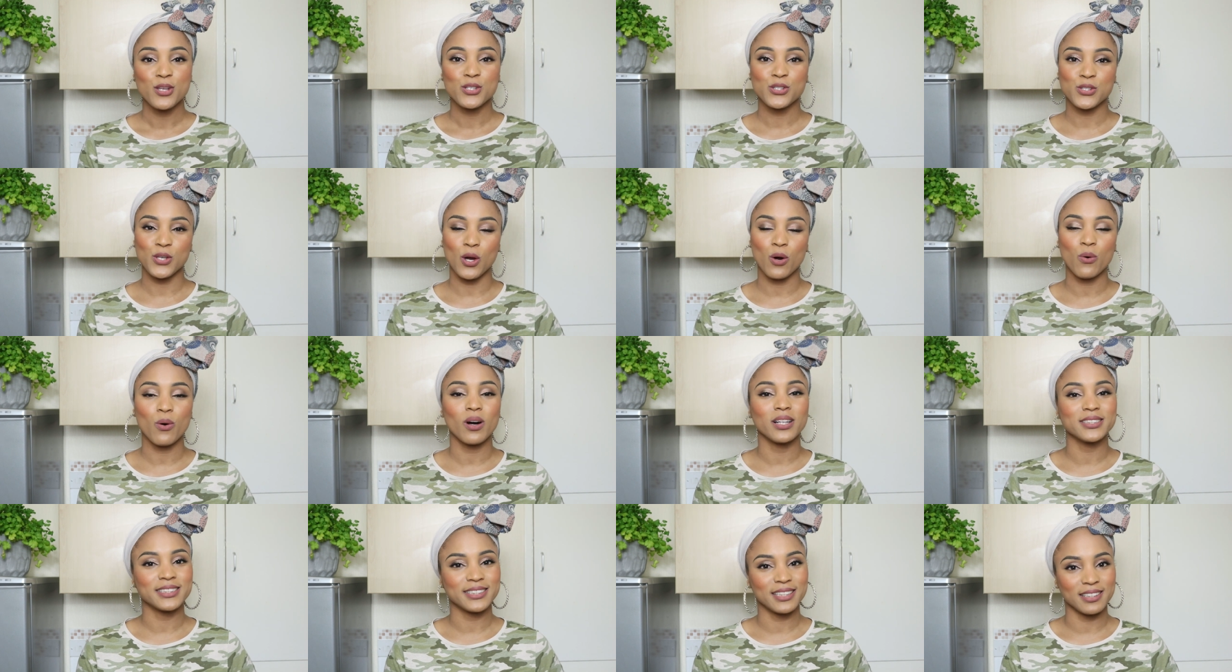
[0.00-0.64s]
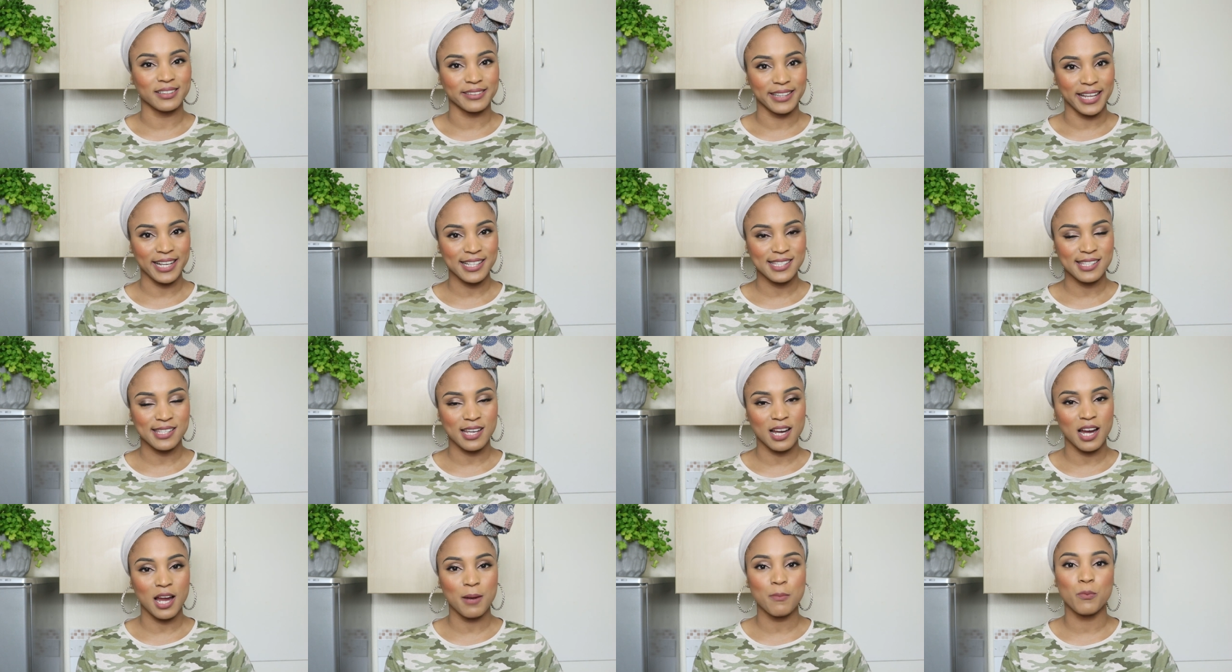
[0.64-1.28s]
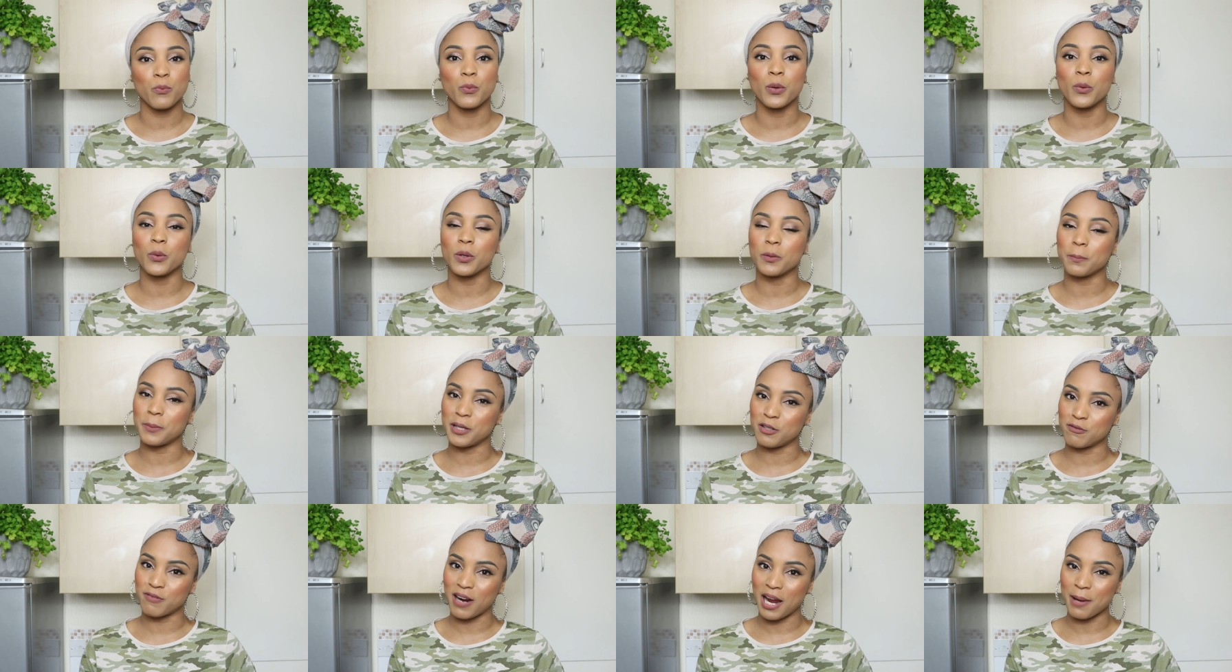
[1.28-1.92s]
So until next time, we
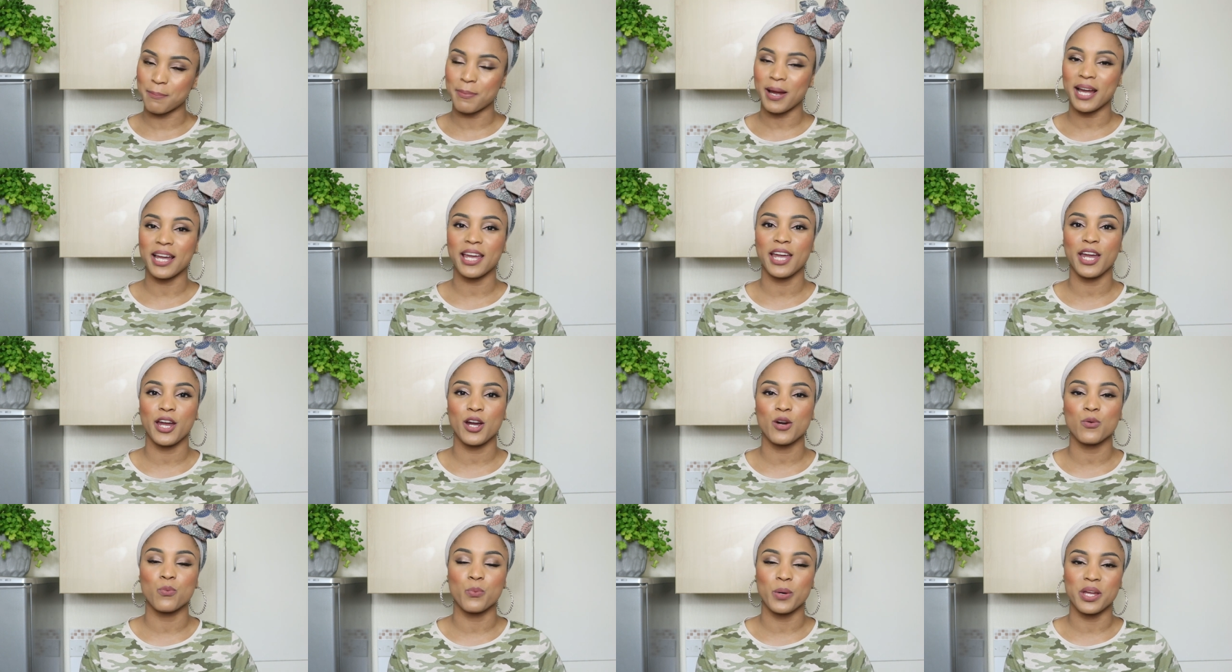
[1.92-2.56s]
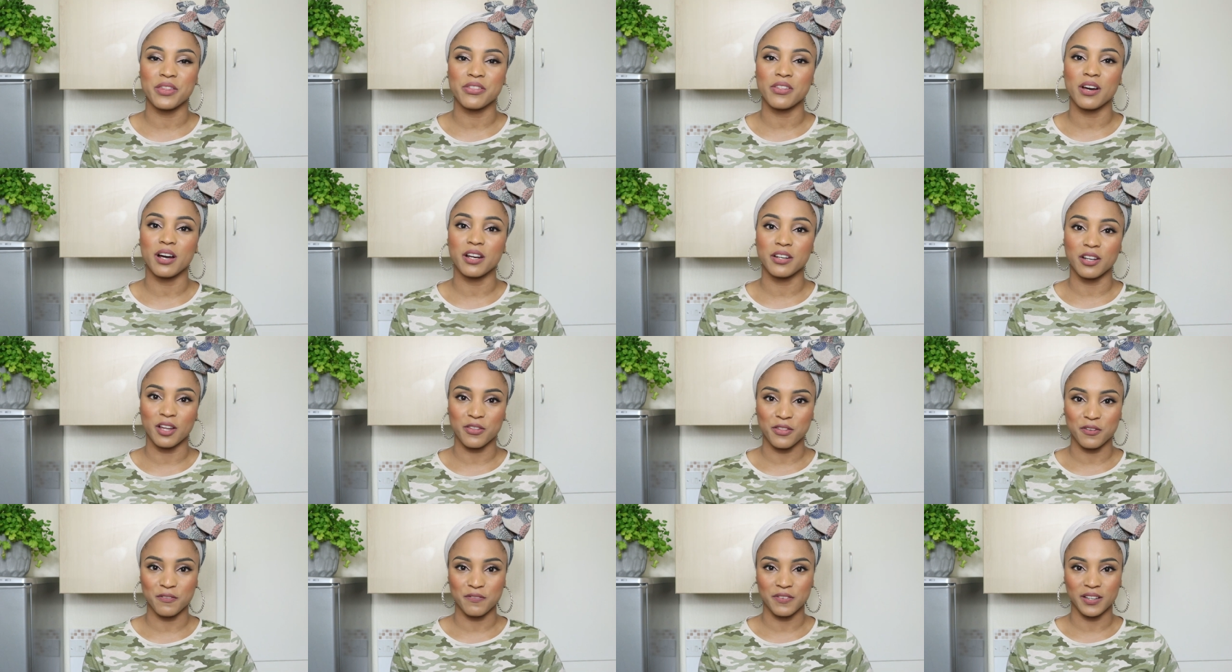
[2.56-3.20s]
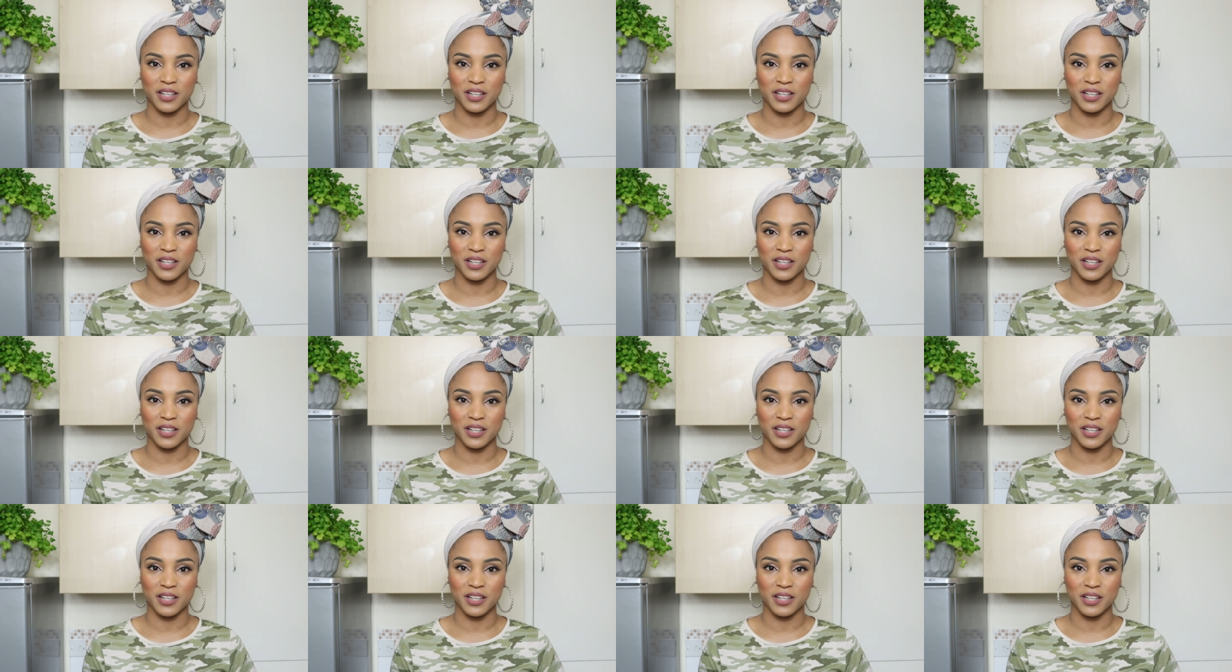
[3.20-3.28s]
will be right back here with another